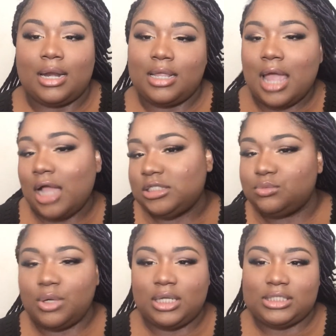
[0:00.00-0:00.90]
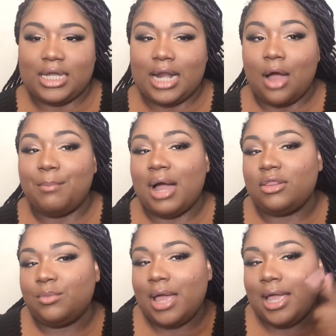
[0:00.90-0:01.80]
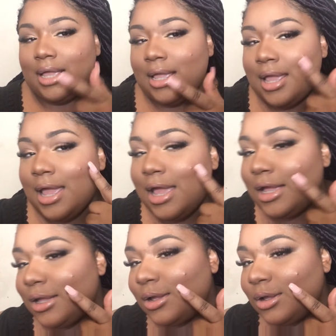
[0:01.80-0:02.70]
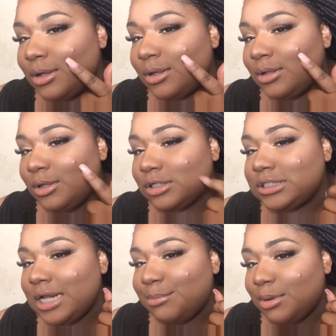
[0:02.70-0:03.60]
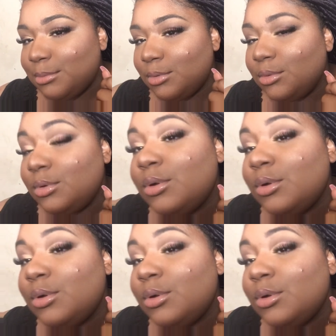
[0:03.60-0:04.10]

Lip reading: yeah, I just want to check it out. By the way, y'all see that pimple?